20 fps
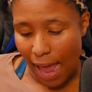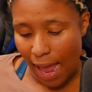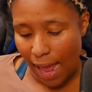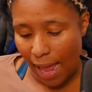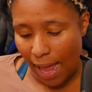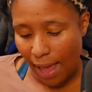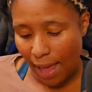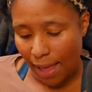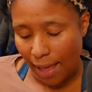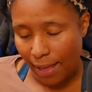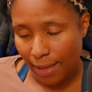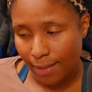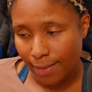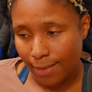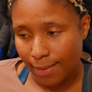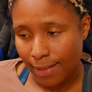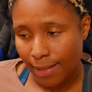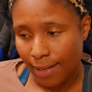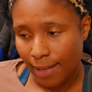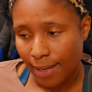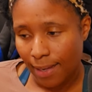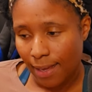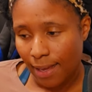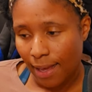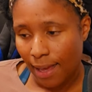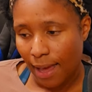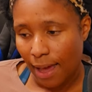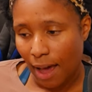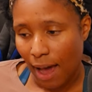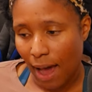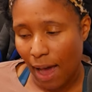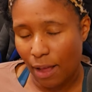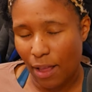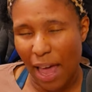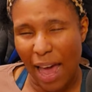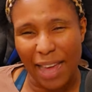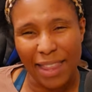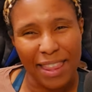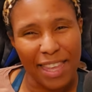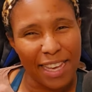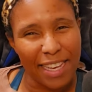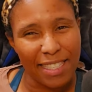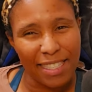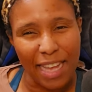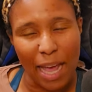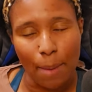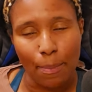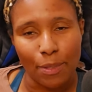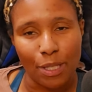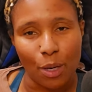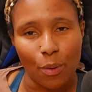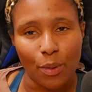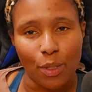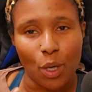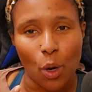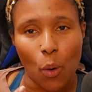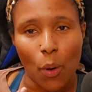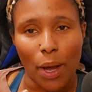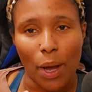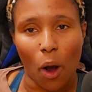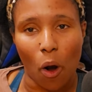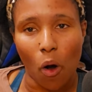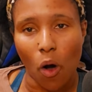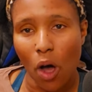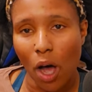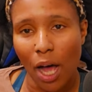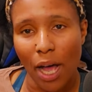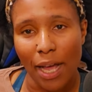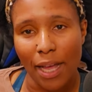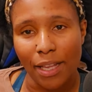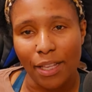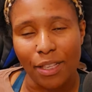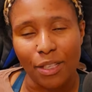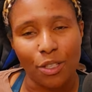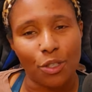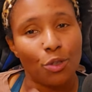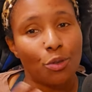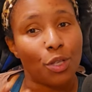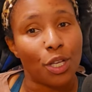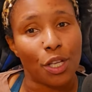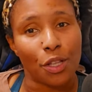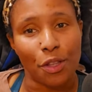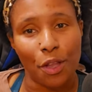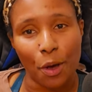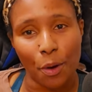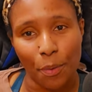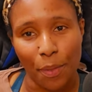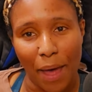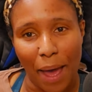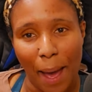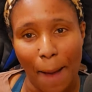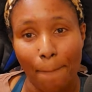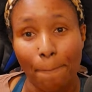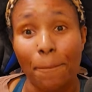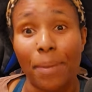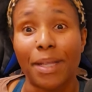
And I think as the episode was going on, you didn't know that.